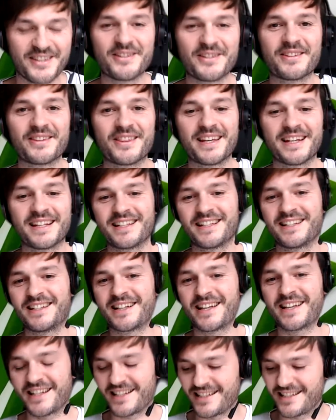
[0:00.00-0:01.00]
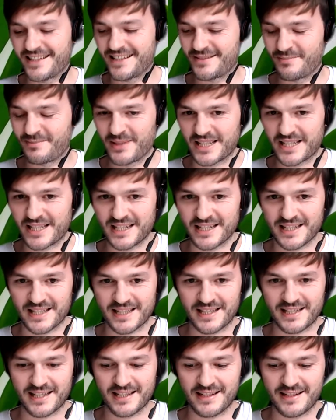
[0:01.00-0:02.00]
you that again,
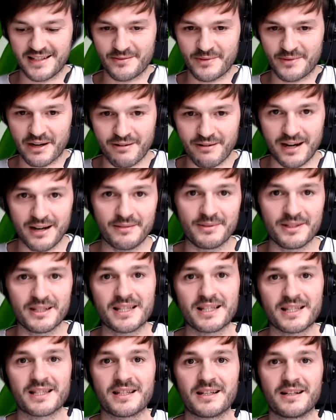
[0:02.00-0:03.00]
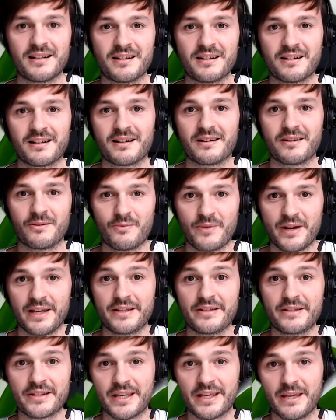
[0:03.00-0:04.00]
business uh, requirements are a way
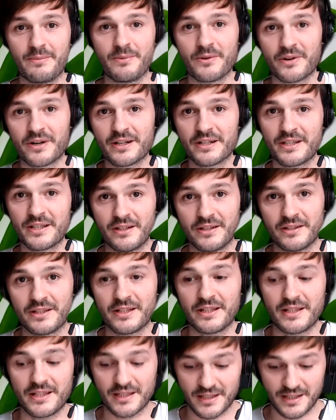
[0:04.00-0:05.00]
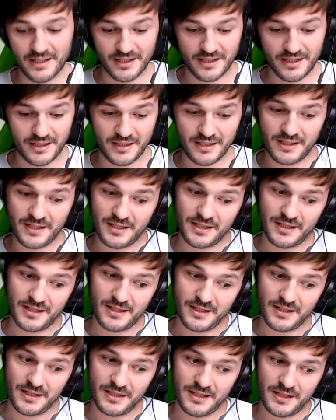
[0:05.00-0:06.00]
to keep your consultant
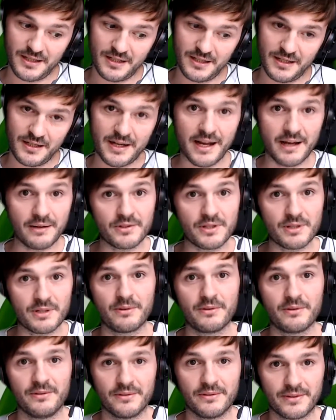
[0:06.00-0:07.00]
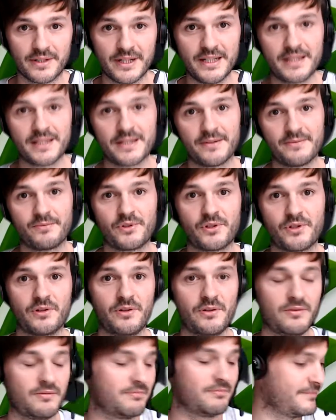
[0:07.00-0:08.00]
accountable, right?
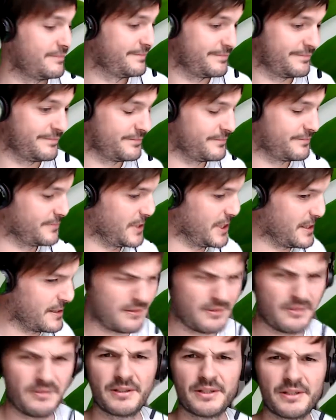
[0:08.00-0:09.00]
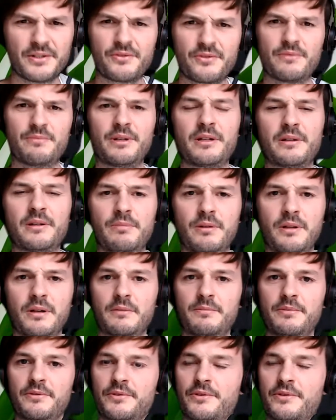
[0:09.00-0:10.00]
So yeah, oh, I should make a
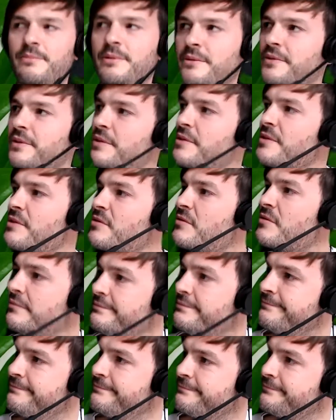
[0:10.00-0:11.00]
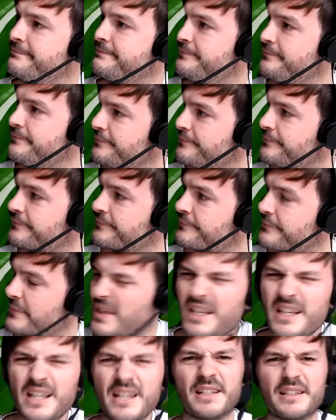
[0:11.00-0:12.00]
blog post about this. Hmm.
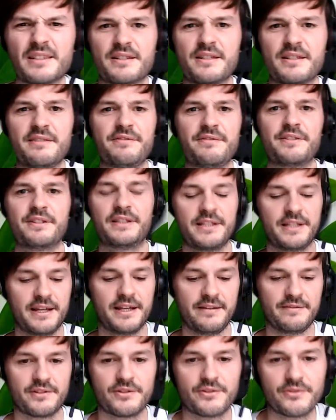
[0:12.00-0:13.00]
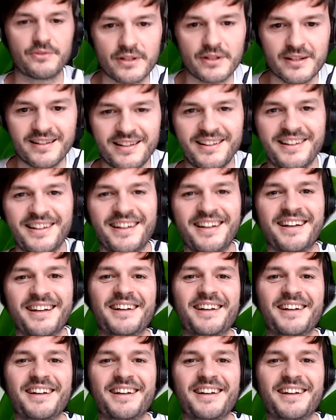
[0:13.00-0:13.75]
Yeah, definitely have to do it.